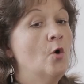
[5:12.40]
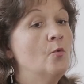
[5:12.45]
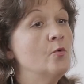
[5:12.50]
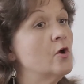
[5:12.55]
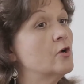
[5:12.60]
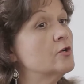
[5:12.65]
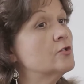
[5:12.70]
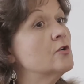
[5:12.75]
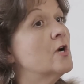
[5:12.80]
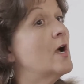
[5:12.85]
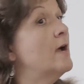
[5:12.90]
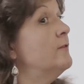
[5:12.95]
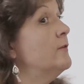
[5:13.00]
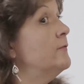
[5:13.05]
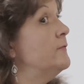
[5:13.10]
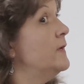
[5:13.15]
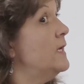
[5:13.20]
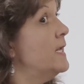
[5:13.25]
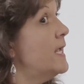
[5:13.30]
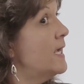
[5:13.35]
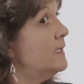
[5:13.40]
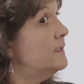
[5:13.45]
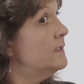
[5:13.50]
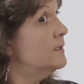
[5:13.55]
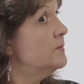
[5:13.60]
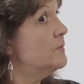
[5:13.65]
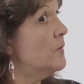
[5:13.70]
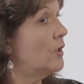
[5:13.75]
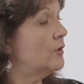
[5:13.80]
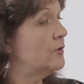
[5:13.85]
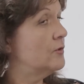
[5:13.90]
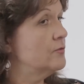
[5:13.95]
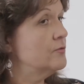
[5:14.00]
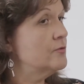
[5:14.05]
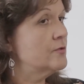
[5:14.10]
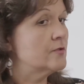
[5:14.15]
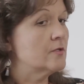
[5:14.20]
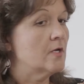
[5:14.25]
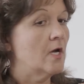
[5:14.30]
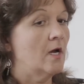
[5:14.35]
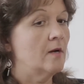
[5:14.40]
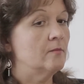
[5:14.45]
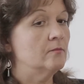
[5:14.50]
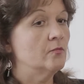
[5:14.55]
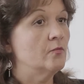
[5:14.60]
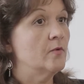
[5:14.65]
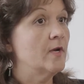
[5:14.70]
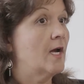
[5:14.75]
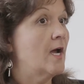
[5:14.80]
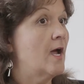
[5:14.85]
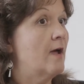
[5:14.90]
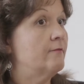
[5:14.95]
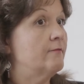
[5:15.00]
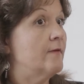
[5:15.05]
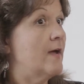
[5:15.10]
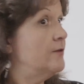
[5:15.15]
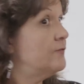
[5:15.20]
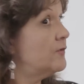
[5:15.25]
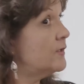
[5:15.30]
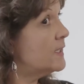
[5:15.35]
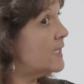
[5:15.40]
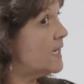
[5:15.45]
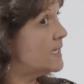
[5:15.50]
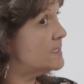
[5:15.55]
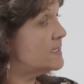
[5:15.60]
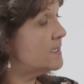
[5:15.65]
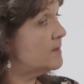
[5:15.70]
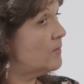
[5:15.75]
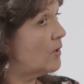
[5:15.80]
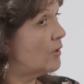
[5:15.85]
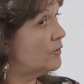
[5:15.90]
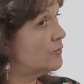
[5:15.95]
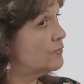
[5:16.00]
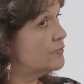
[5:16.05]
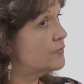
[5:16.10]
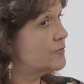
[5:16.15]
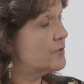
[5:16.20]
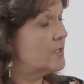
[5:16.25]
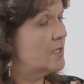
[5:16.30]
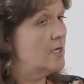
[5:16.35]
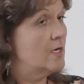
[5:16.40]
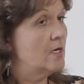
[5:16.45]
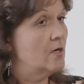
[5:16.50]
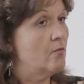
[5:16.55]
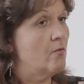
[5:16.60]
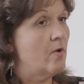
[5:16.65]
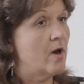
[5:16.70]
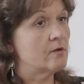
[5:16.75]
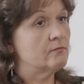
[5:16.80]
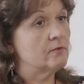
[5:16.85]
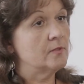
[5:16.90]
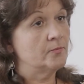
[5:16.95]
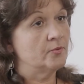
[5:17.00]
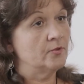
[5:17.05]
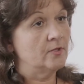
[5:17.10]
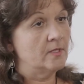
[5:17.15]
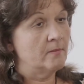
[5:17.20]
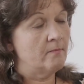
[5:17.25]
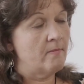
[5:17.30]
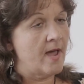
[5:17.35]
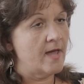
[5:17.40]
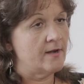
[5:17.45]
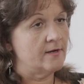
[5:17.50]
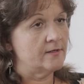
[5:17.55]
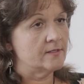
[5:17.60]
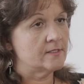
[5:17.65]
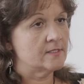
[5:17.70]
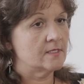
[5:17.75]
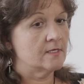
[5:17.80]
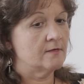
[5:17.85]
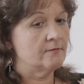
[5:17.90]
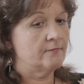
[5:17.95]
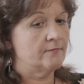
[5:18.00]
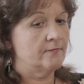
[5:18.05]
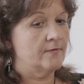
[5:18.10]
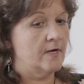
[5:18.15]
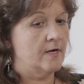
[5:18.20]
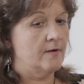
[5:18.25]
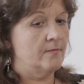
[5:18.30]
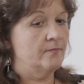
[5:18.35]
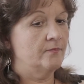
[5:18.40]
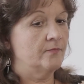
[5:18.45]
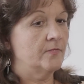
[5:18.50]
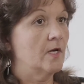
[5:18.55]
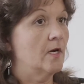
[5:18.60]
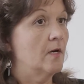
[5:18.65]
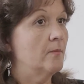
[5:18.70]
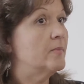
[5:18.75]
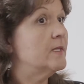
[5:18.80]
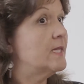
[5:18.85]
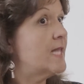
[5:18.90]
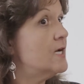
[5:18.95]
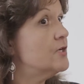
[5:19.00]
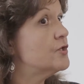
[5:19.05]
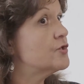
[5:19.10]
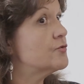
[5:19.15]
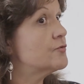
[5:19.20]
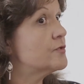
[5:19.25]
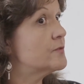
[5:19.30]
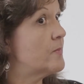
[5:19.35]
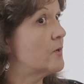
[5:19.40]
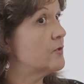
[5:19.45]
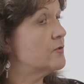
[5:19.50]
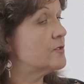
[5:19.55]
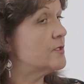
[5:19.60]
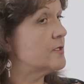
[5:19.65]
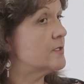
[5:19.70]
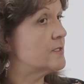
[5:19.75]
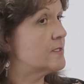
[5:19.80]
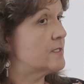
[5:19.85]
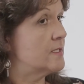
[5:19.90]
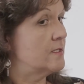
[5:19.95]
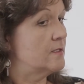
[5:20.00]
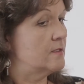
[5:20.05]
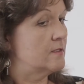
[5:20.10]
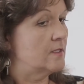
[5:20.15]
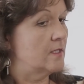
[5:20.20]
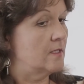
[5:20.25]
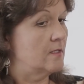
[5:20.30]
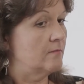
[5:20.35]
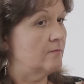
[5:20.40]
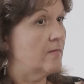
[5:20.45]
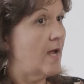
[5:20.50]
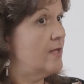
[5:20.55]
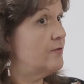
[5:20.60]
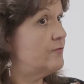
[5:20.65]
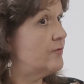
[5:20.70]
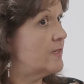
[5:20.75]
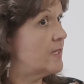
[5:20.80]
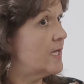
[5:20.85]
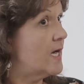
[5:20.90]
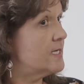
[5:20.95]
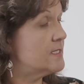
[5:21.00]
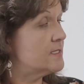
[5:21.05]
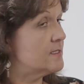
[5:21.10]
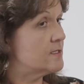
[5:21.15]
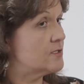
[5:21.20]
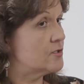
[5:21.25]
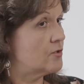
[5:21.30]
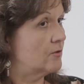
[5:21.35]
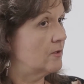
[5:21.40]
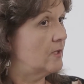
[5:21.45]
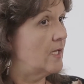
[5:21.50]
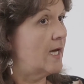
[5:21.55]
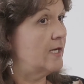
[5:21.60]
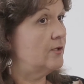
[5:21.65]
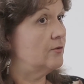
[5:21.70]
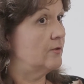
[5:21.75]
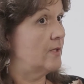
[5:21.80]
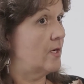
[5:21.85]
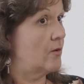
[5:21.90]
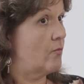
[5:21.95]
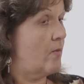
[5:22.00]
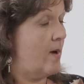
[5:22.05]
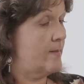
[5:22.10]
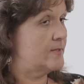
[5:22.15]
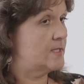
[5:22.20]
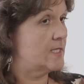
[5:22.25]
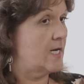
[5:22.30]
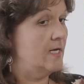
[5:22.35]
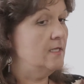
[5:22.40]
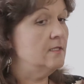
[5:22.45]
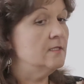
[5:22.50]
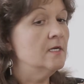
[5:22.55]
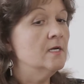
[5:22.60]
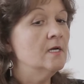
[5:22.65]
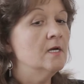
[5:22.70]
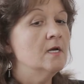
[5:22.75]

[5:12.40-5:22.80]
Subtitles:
We also have affiliated models. We have advertising models where we put the banners of potential sponsors and advertisers online on our website